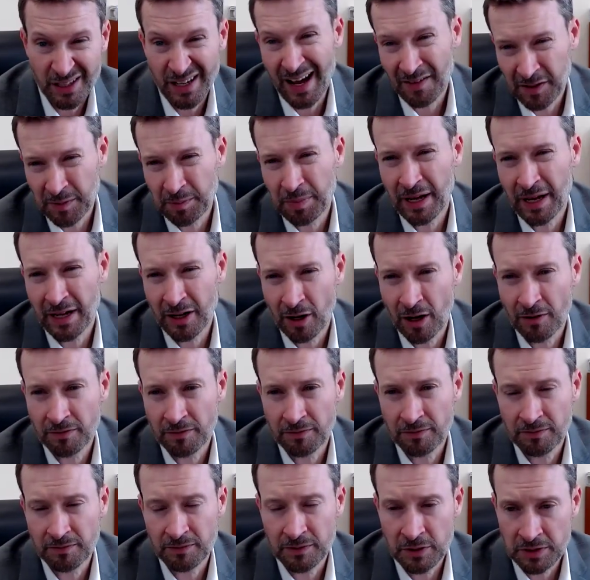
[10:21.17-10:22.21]
you'd have to pay
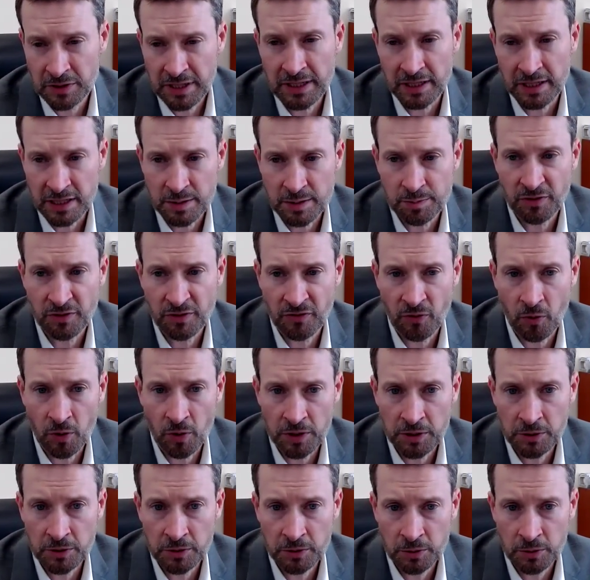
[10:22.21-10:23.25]
off your tickets
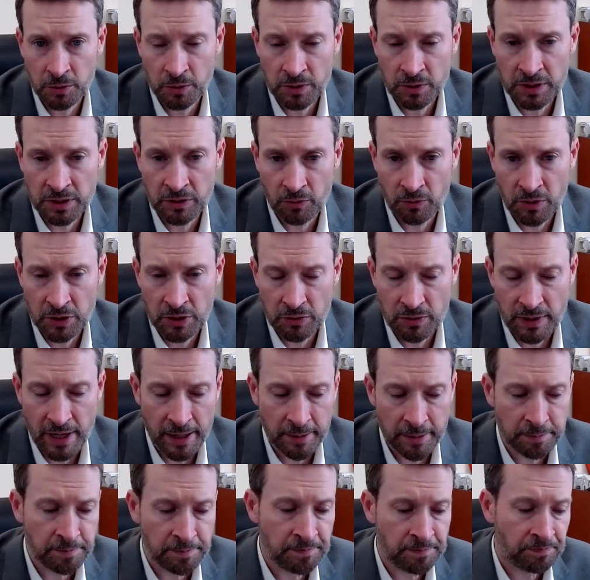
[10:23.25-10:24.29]
before you can
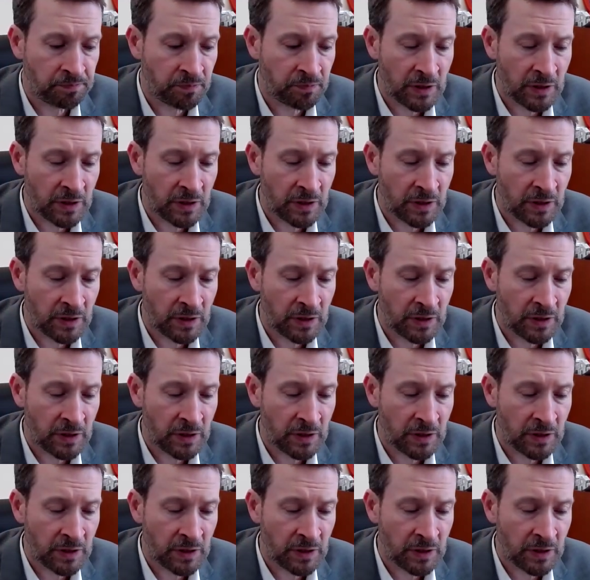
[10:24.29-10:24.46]
renew that.